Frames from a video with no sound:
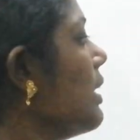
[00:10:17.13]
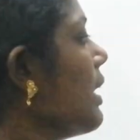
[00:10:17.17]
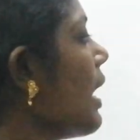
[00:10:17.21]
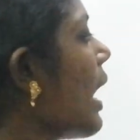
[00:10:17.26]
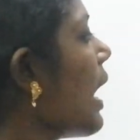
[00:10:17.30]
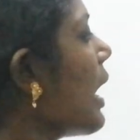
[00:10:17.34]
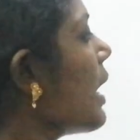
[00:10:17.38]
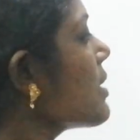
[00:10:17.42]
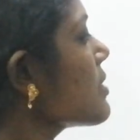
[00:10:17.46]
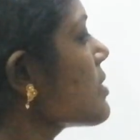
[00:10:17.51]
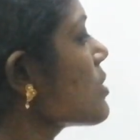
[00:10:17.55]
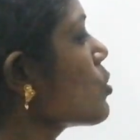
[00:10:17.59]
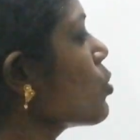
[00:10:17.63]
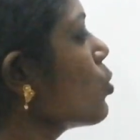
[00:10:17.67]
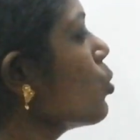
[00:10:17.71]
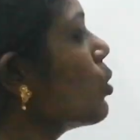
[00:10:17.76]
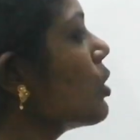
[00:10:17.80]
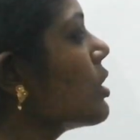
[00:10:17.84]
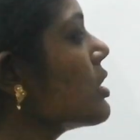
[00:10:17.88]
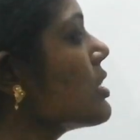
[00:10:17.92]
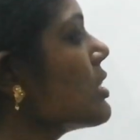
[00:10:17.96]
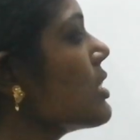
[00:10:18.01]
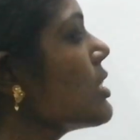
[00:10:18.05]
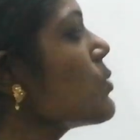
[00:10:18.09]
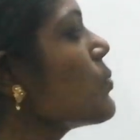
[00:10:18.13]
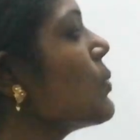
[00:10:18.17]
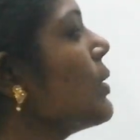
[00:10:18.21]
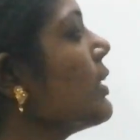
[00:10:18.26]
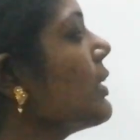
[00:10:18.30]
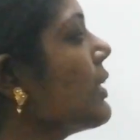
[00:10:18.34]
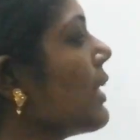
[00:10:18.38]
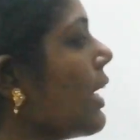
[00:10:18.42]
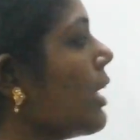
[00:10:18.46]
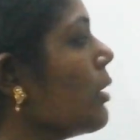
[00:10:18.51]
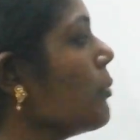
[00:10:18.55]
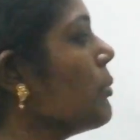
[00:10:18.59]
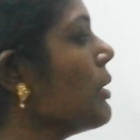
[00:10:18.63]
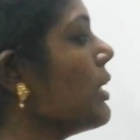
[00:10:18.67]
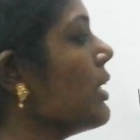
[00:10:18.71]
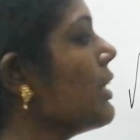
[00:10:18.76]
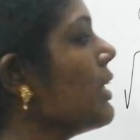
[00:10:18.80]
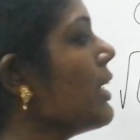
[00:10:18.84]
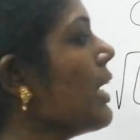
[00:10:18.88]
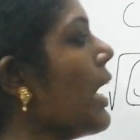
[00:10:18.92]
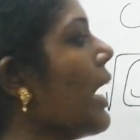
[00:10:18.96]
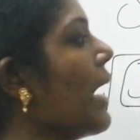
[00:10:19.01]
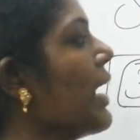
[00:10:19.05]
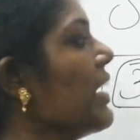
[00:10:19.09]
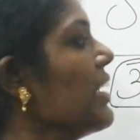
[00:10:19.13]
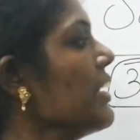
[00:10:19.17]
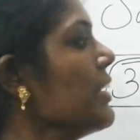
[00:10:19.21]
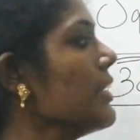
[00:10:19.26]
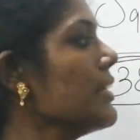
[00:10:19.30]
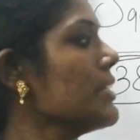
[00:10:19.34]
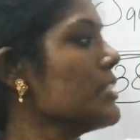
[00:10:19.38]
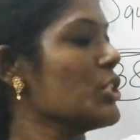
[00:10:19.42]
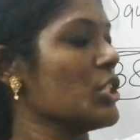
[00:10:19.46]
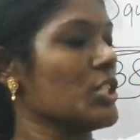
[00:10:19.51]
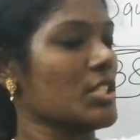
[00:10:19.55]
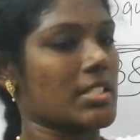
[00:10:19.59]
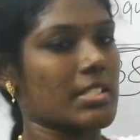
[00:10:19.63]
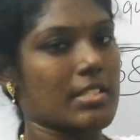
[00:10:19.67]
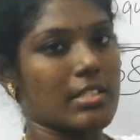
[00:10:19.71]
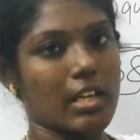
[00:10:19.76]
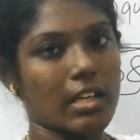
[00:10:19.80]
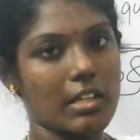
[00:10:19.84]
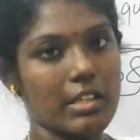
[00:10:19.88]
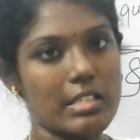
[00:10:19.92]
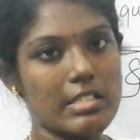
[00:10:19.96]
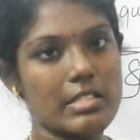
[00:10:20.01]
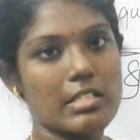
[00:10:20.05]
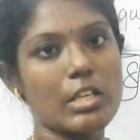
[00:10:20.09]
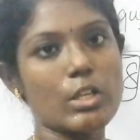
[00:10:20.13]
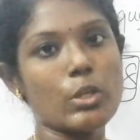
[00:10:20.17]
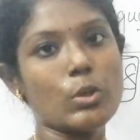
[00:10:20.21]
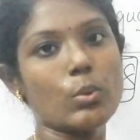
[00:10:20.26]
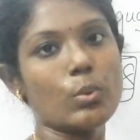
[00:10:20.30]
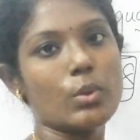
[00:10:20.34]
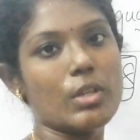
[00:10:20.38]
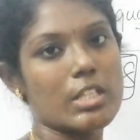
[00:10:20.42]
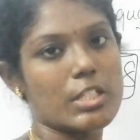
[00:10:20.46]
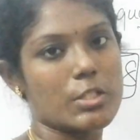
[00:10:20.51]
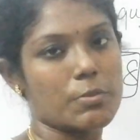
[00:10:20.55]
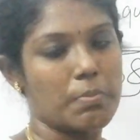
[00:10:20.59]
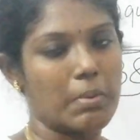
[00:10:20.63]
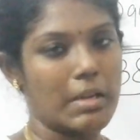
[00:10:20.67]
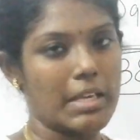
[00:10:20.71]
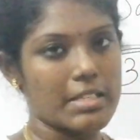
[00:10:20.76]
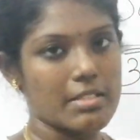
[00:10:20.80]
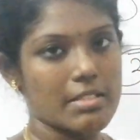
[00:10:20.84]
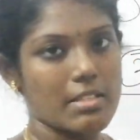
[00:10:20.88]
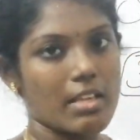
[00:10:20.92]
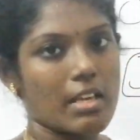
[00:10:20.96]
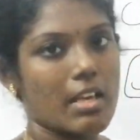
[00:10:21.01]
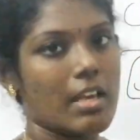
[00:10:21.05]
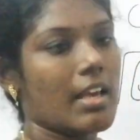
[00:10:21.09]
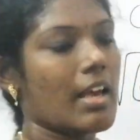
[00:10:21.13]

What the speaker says: Last 2 digits will tell me the end digits, that is the units place.